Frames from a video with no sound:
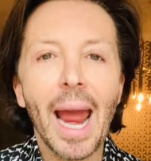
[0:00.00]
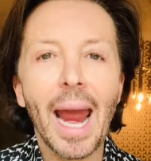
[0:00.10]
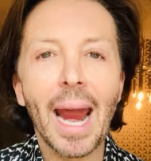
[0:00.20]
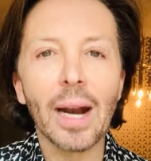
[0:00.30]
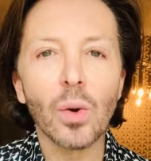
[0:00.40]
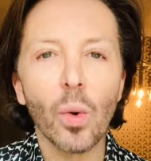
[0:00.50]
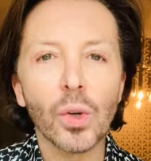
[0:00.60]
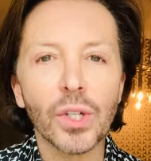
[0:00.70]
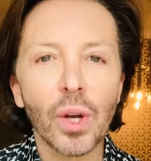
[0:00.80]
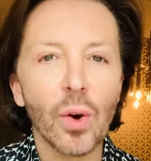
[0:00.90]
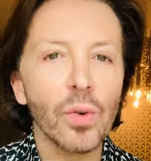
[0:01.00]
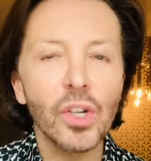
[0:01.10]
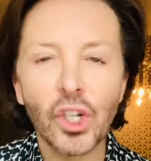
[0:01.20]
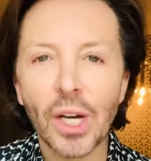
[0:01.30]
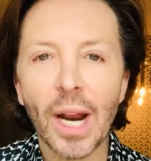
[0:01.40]
and also
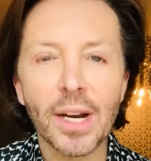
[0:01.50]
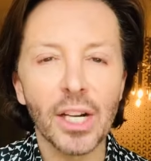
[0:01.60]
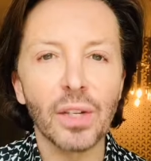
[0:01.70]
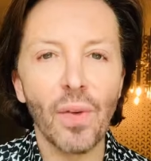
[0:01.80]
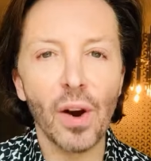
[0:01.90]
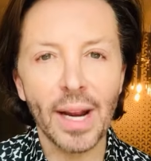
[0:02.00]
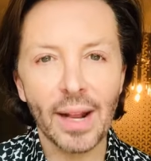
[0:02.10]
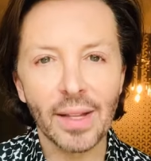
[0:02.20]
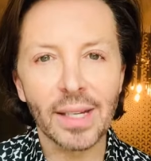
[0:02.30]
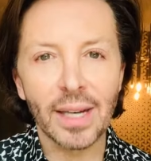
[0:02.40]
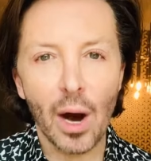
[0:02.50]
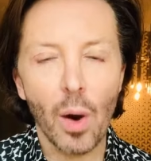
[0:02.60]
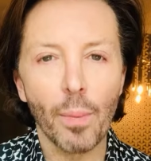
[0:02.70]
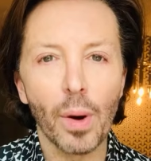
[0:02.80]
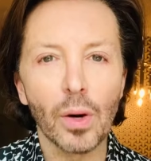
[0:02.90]
shed and exfoliate the scalp